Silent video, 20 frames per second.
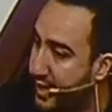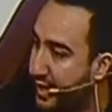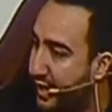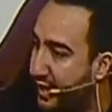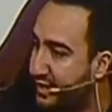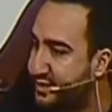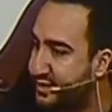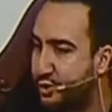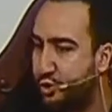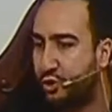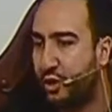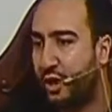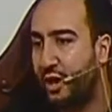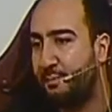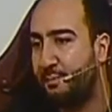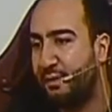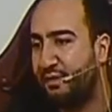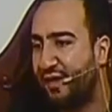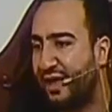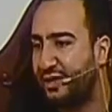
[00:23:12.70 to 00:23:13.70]
As in, you
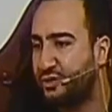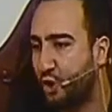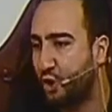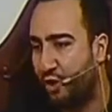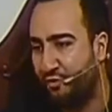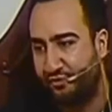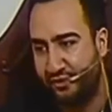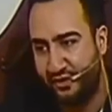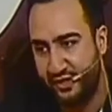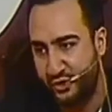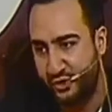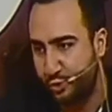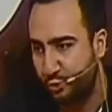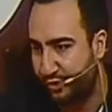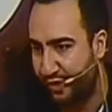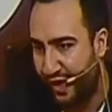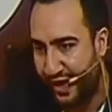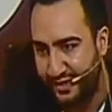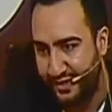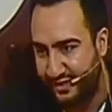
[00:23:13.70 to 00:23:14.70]
can't be that obvious
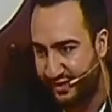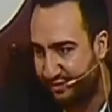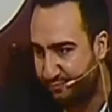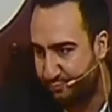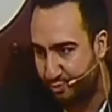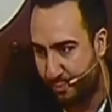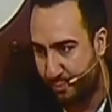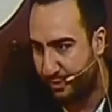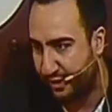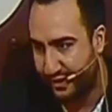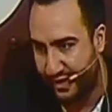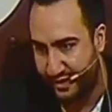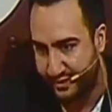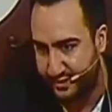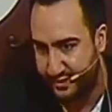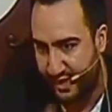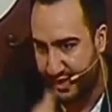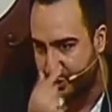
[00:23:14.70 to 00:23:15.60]
with hadith propaganda.